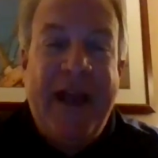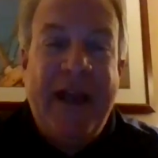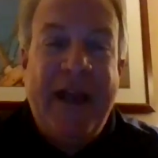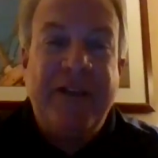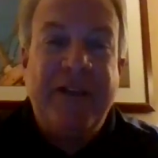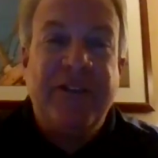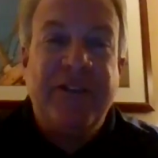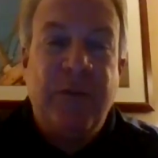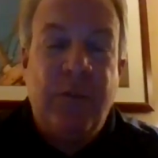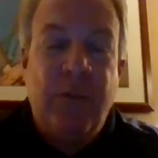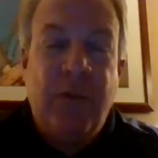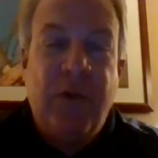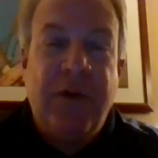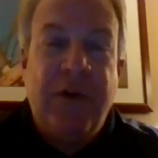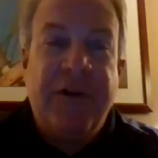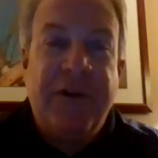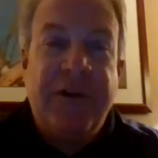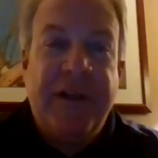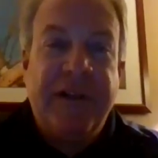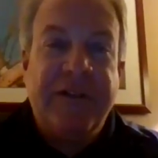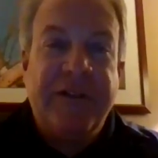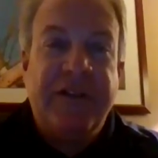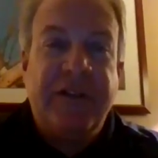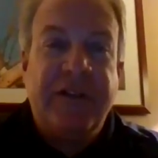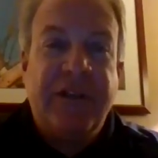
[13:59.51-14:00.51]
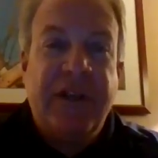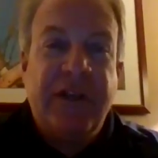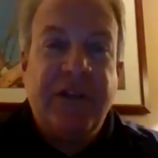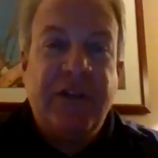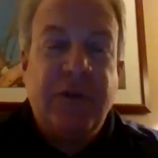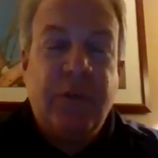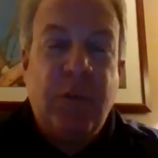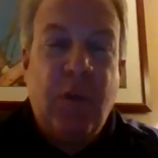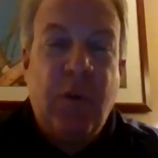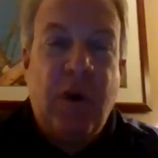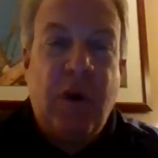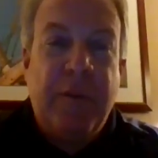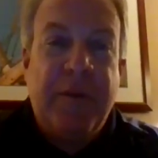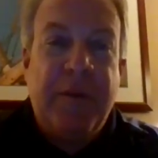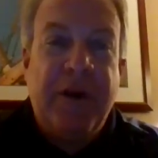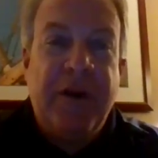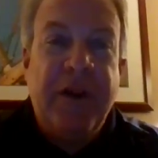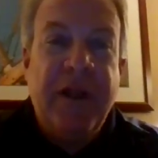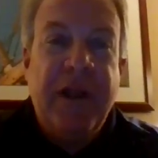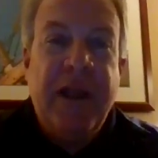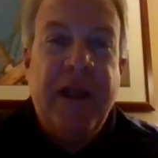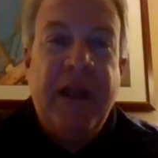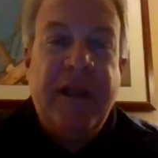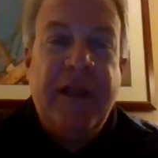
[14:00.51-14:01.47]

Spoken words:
as the water gets a touch warmer.